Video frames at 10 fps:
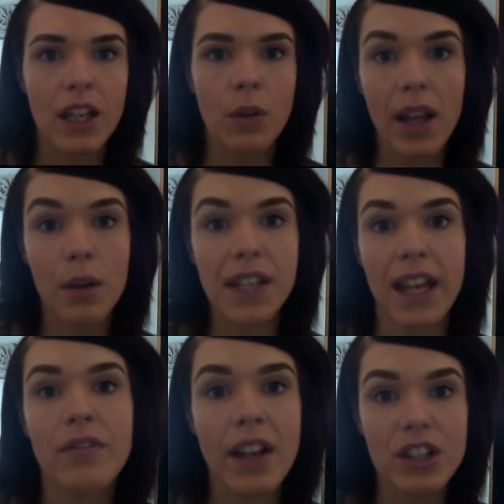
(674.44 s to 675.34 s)
while I was
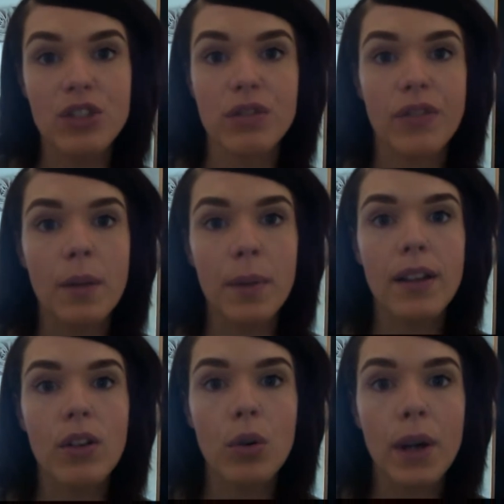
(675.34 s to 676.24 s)
getting ready, just film a
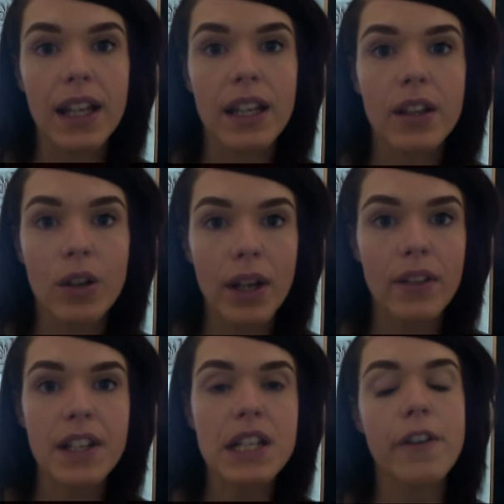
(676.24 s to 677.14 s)
little quick
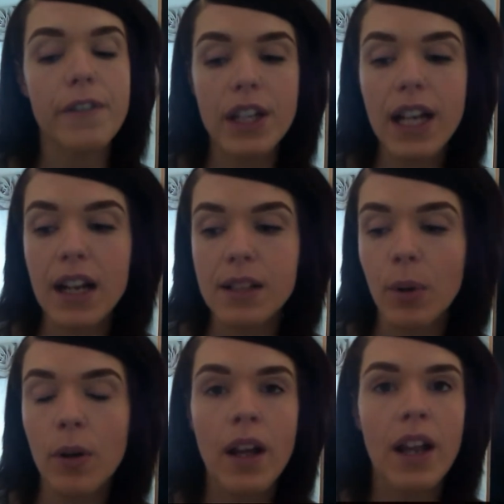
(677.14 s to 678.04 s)
video for you guys.
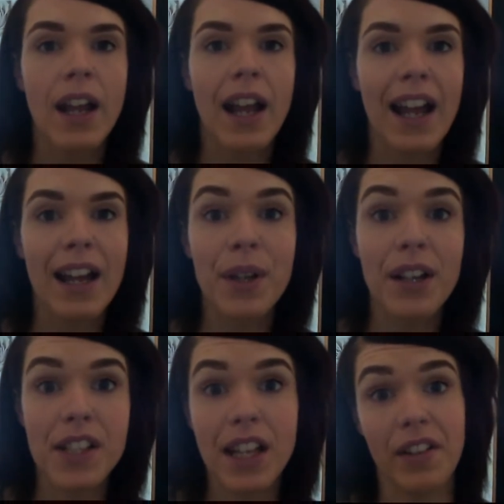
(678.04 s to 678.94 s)
But I'm gonna have
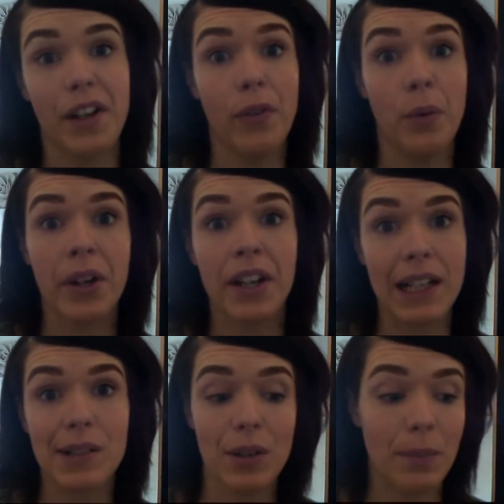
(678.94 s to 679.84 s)
to get ready for work
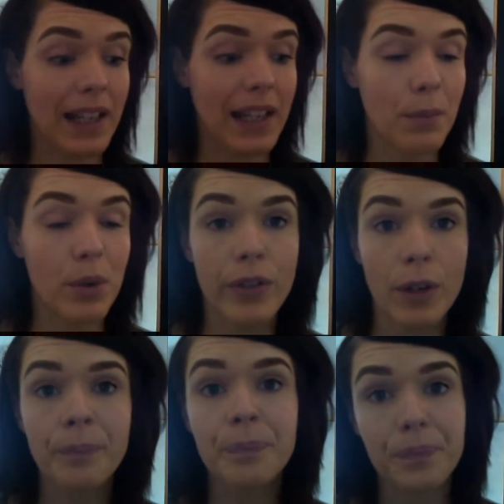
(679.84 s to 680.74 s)
now, so I better get a move
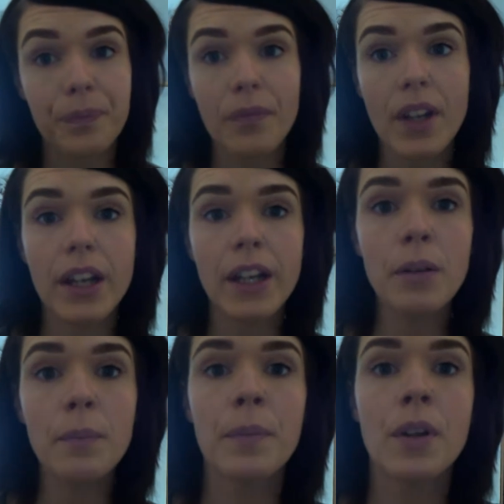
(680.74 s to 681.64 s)

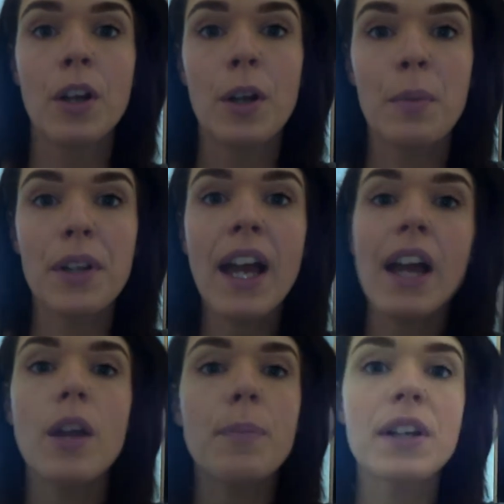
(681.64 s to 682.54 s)
on. But yeah,
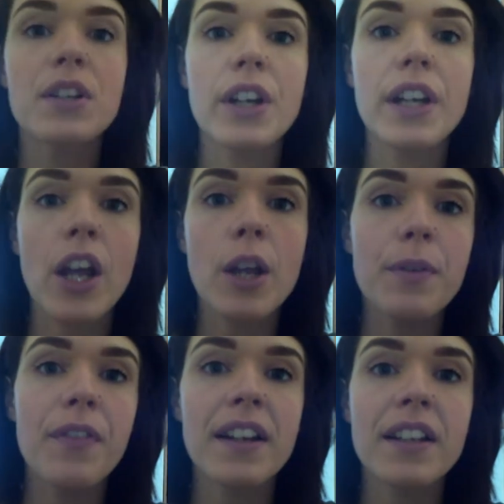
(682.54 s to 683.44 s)
I hope you enjoy and I hope you
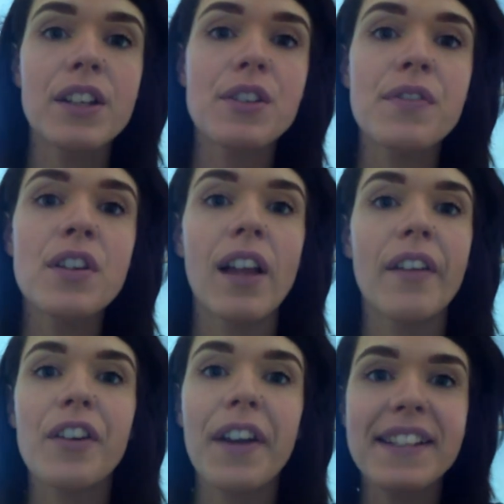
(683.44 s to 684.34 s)
find it useful. Have
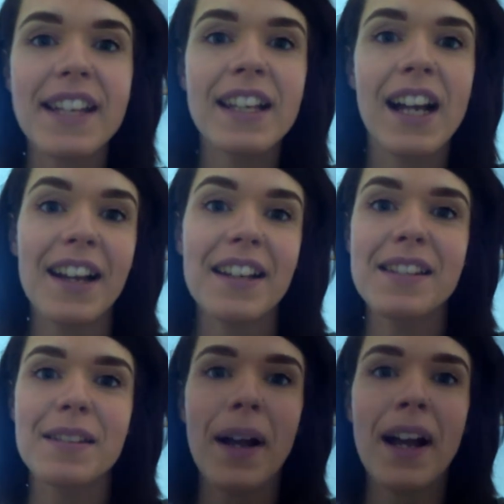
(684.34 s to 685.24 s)
a great day, guys.
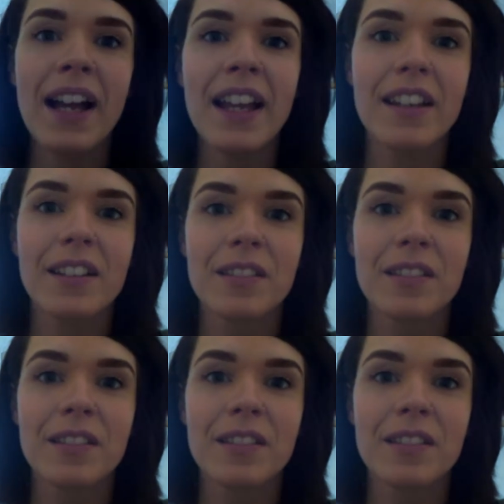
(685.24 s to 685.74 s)
Bye.